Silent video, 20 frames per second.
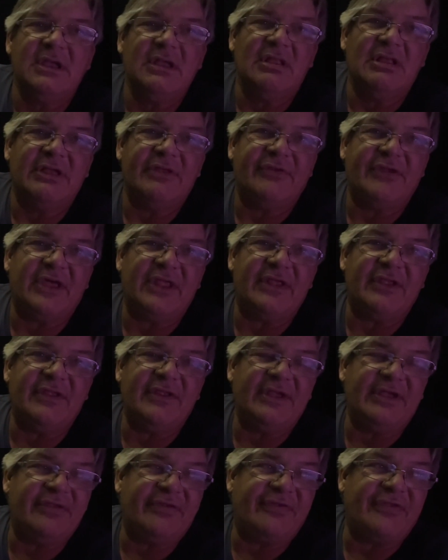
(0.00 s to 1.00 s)
Let's say that
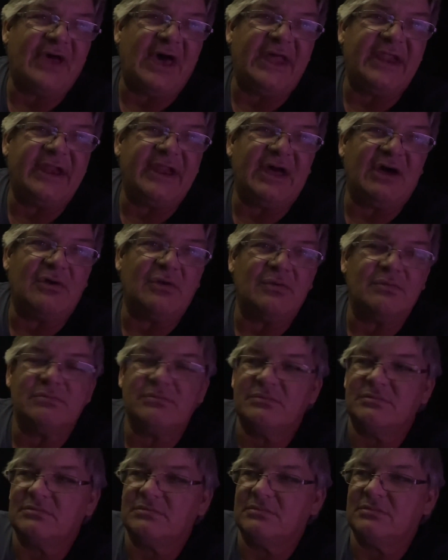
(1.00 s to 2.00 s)
it started out
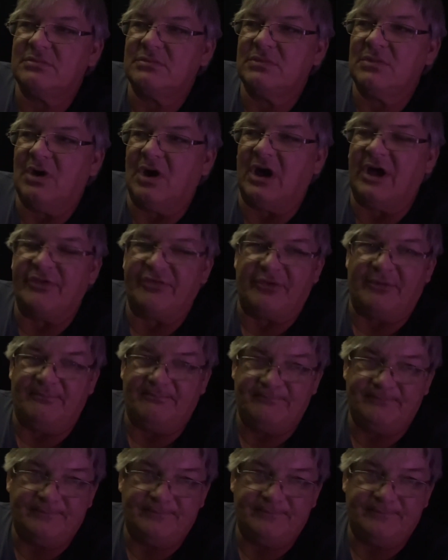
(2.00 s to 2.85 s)
awesome.